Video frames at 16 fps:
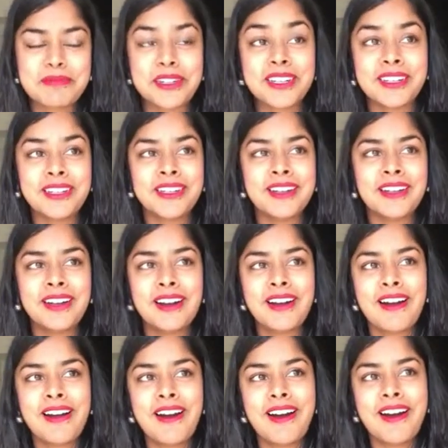But
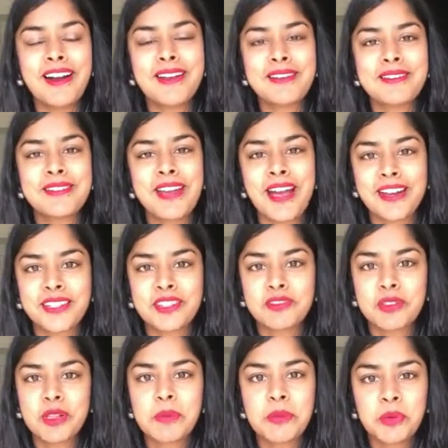I
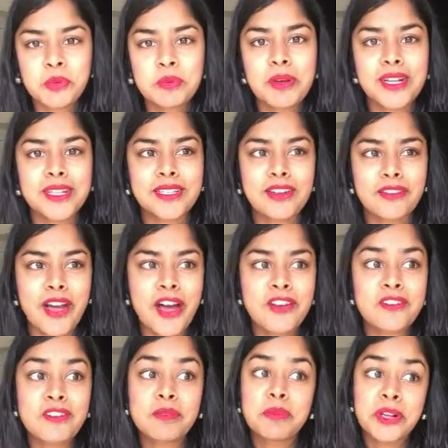actively pulled myself
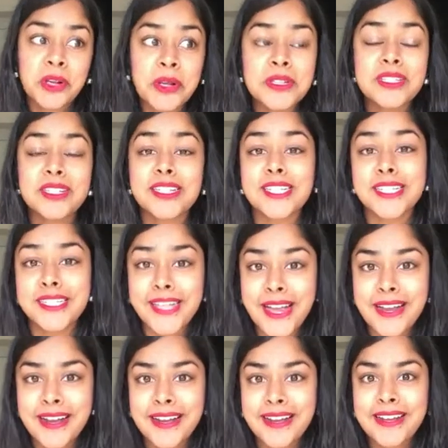out of it because it
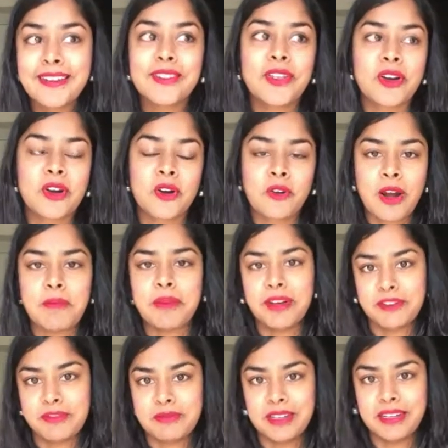scared the crap
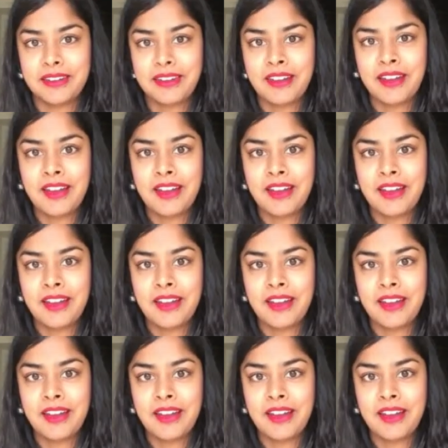out of me.